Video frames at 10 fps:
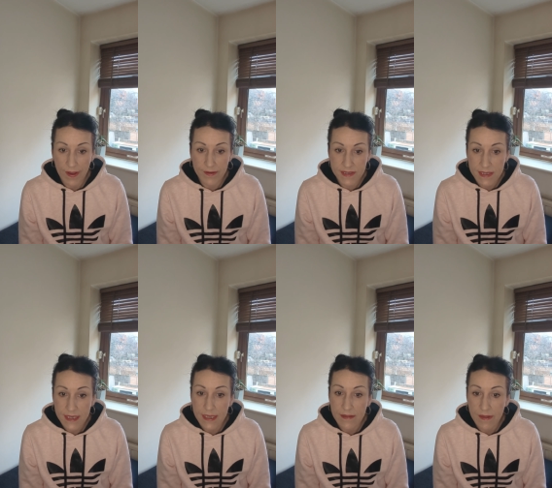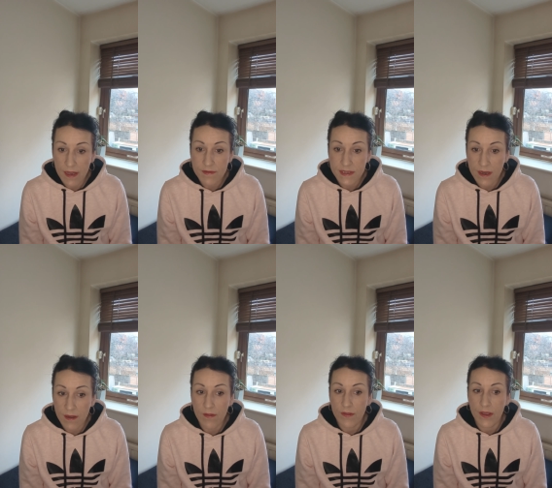healthy
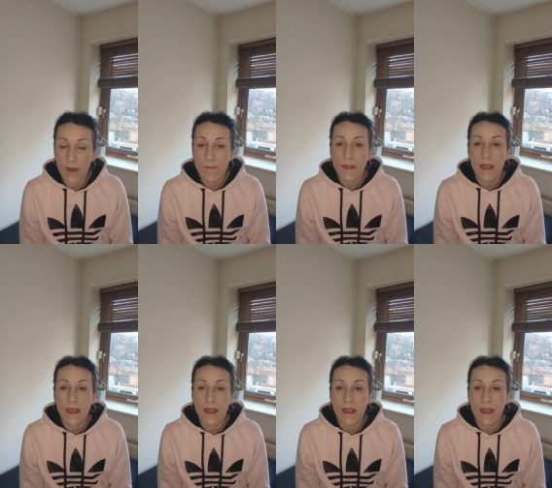lifestyle yeah